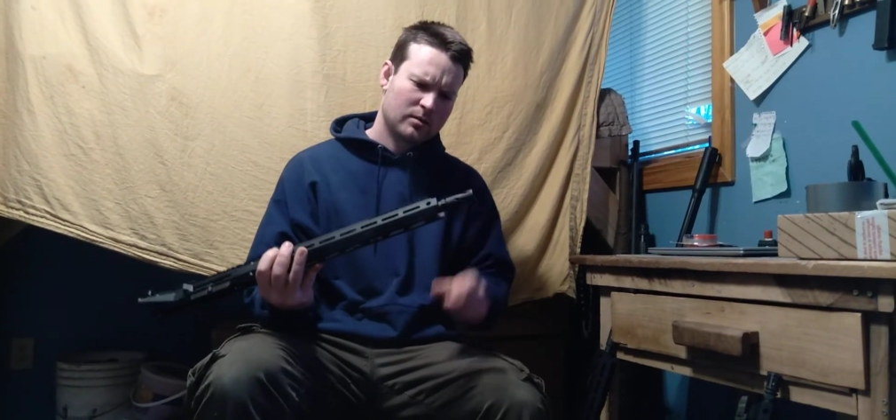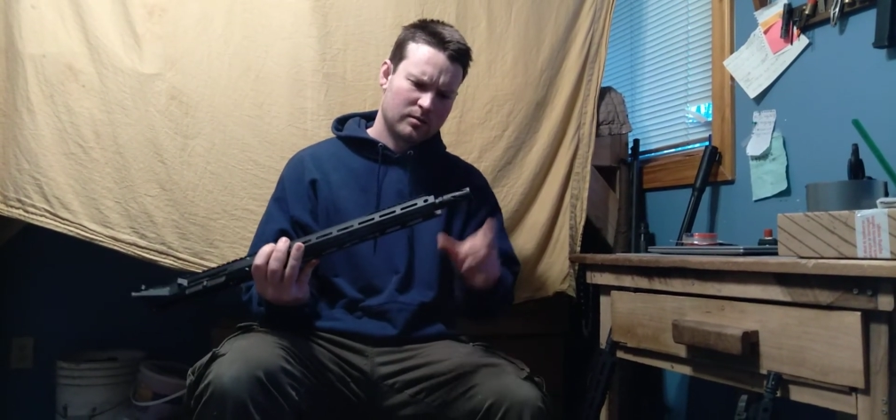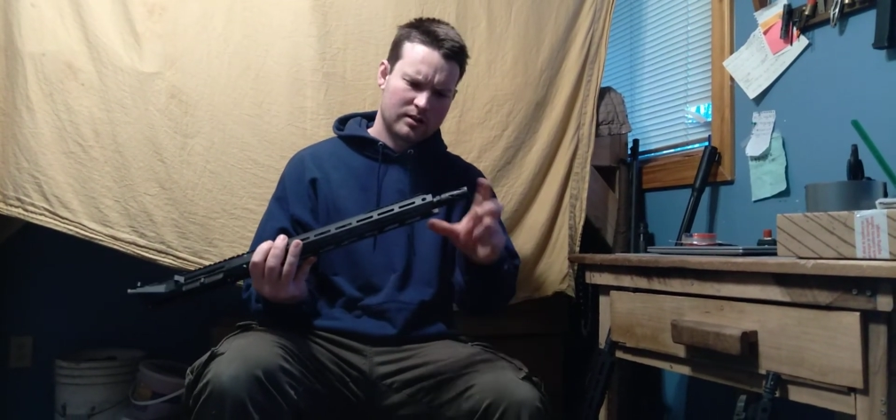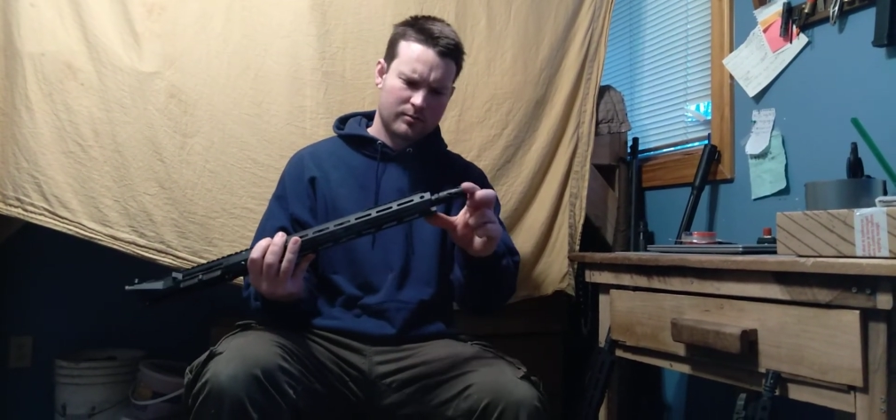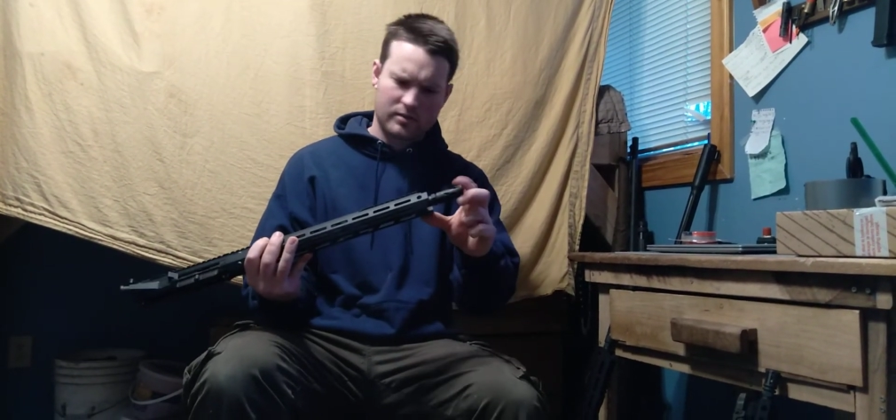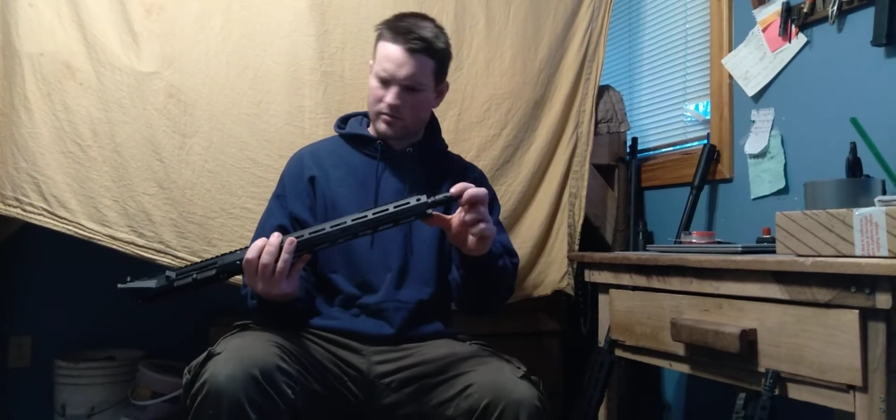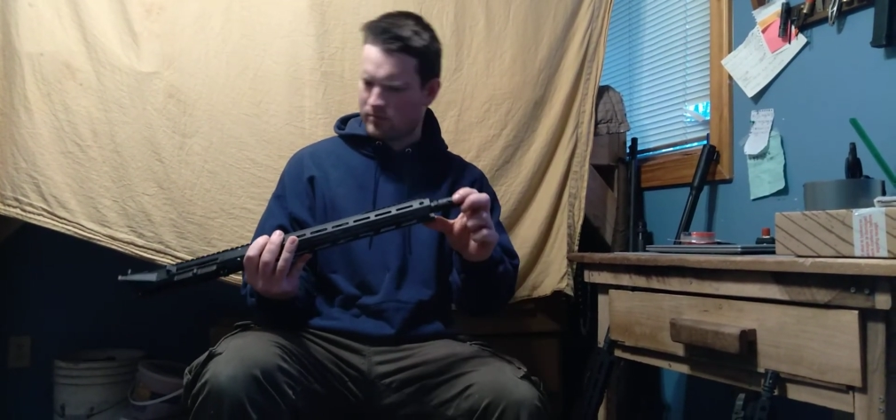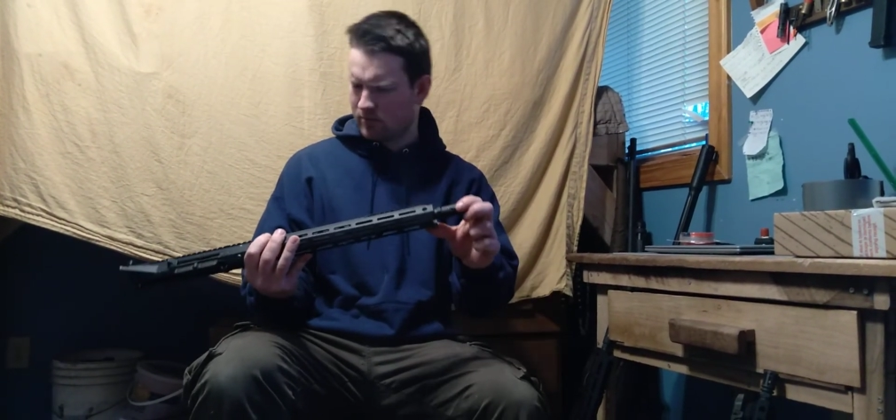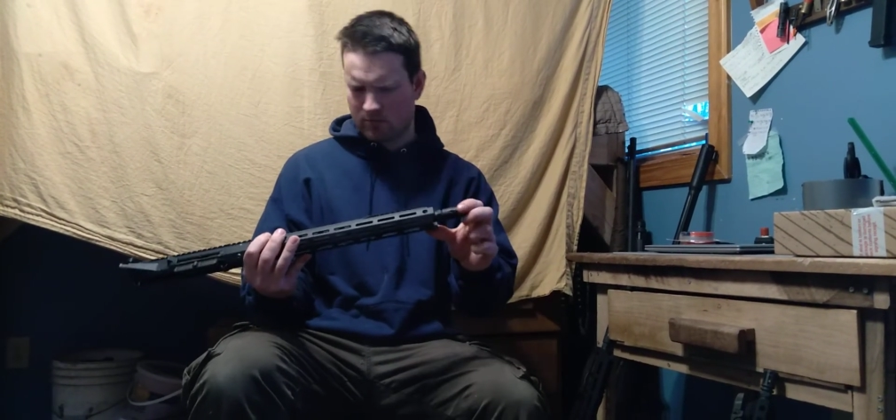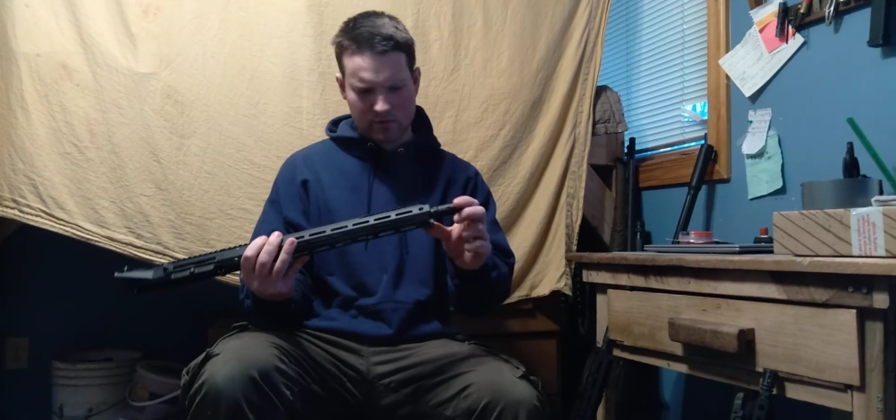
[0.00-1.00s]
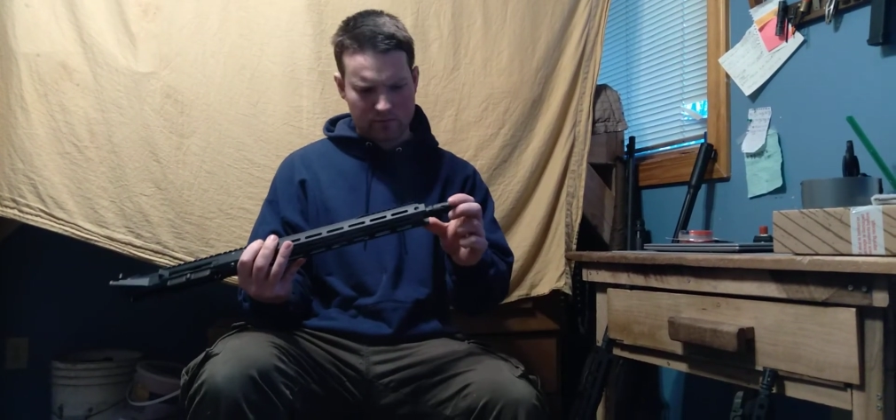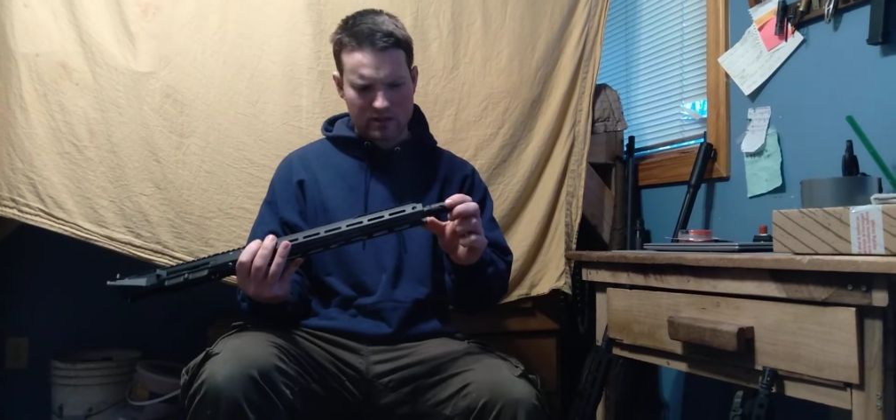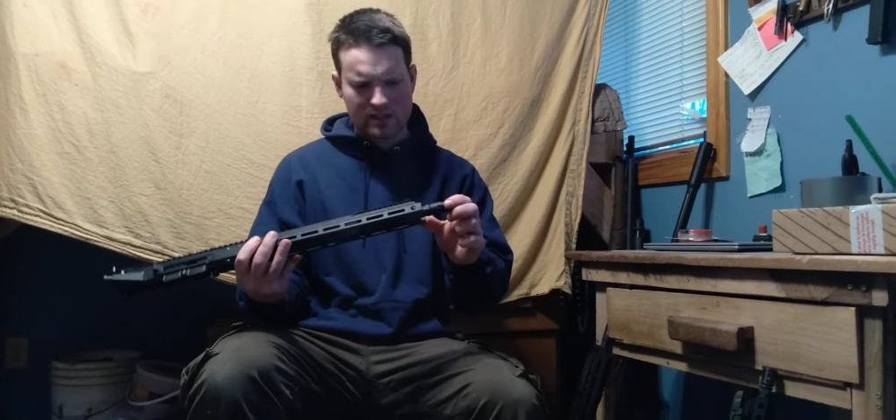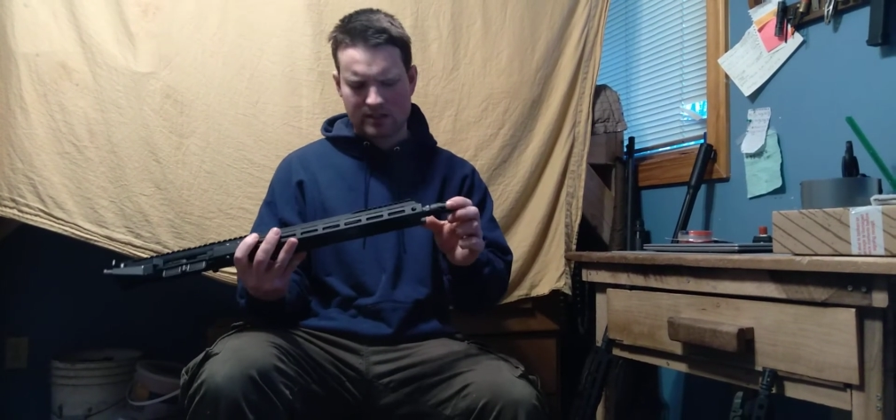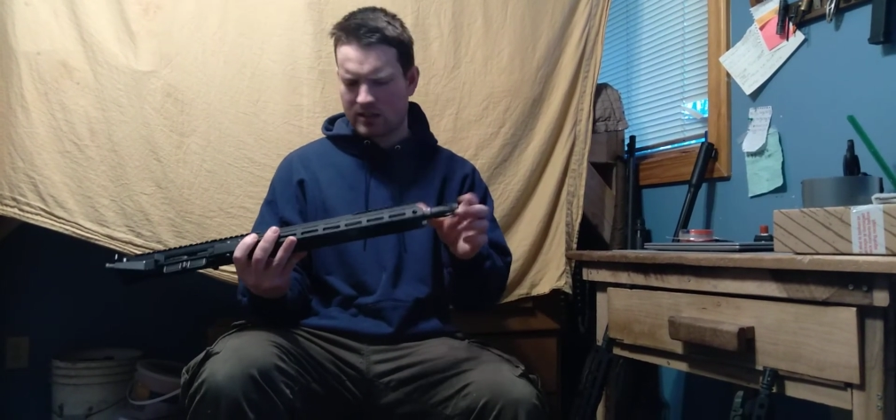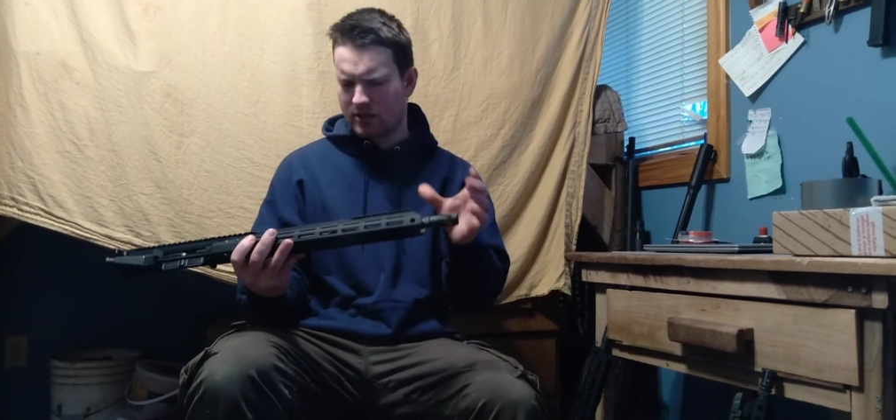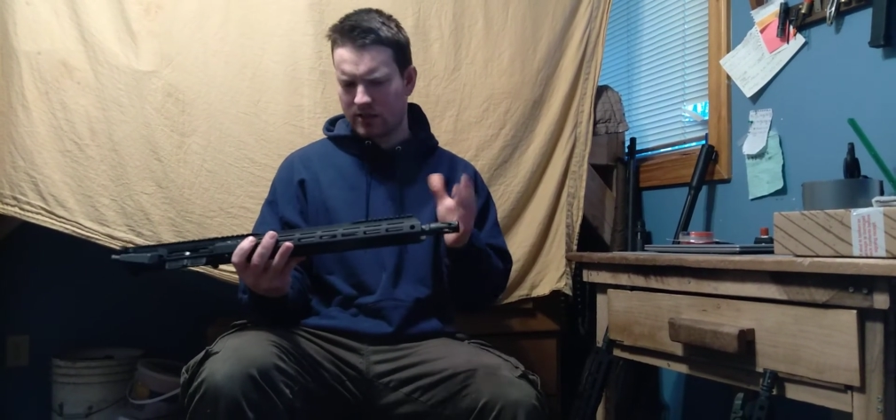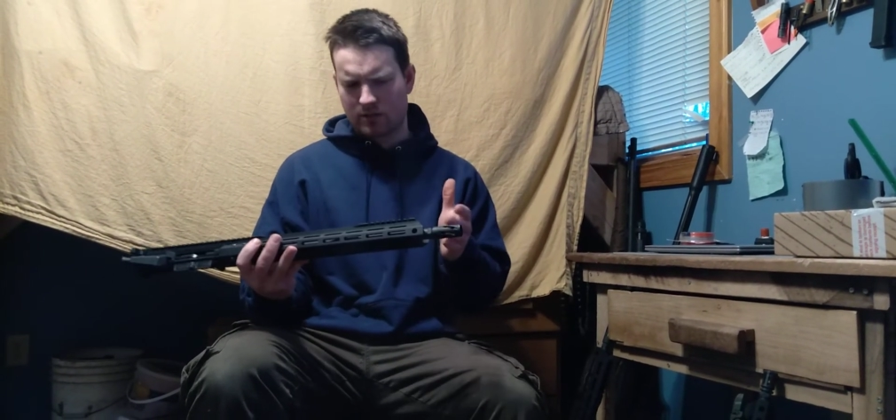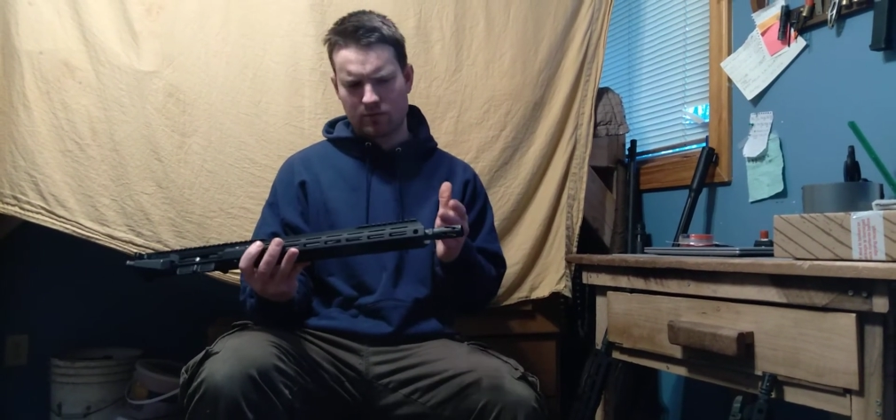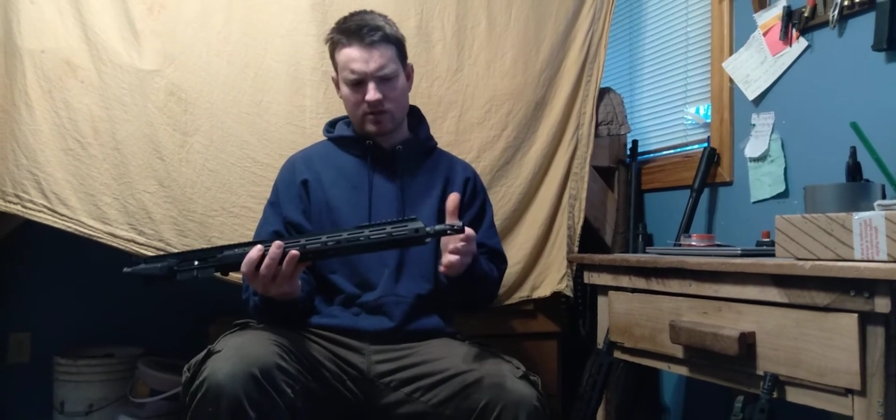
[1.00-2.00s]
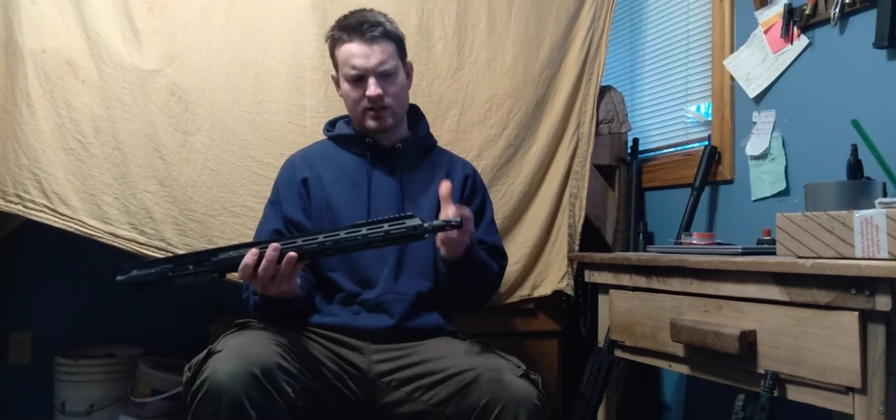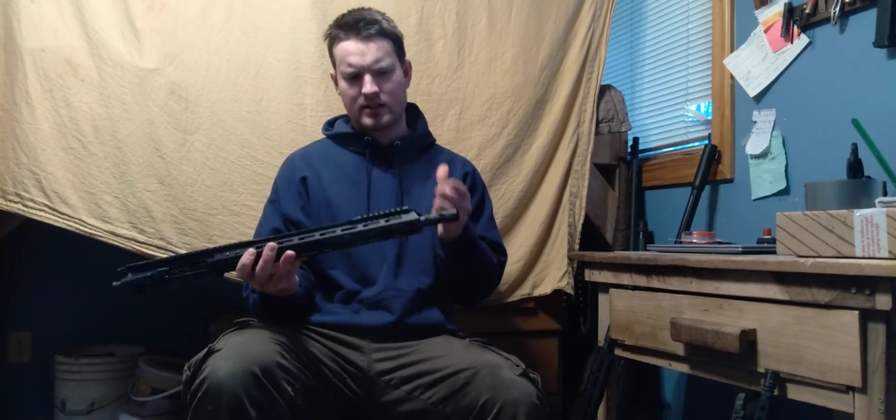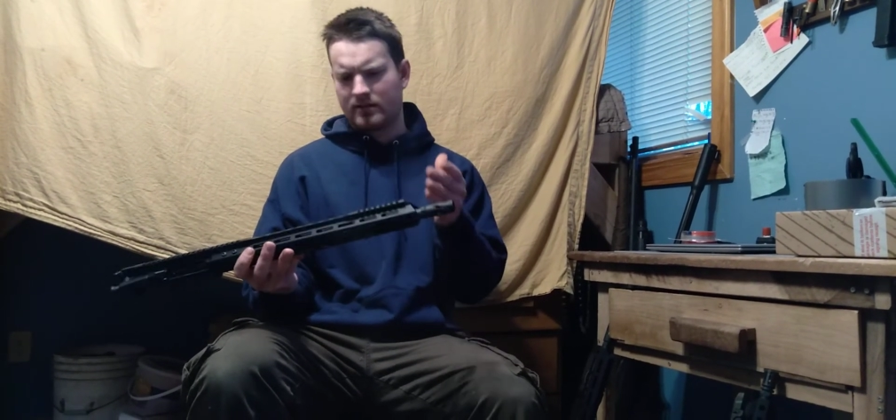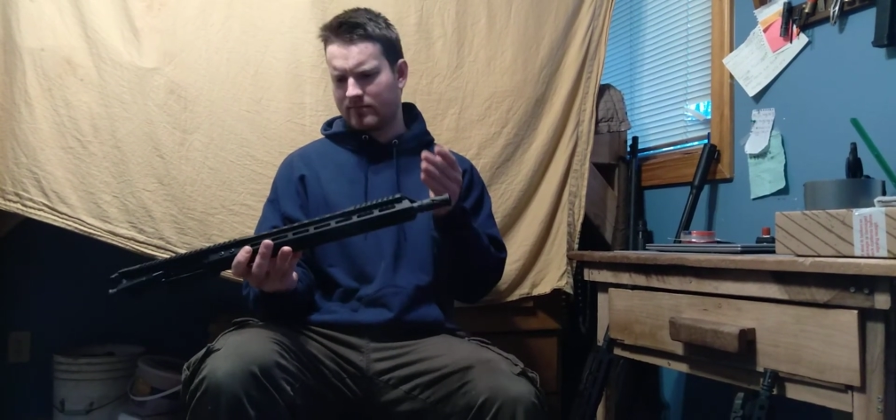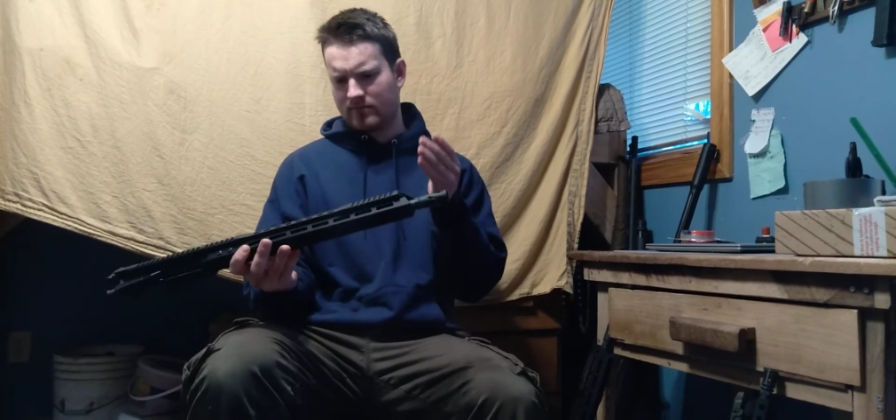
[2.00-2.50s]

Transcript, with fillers: what, what, wait, what? Is this just one that,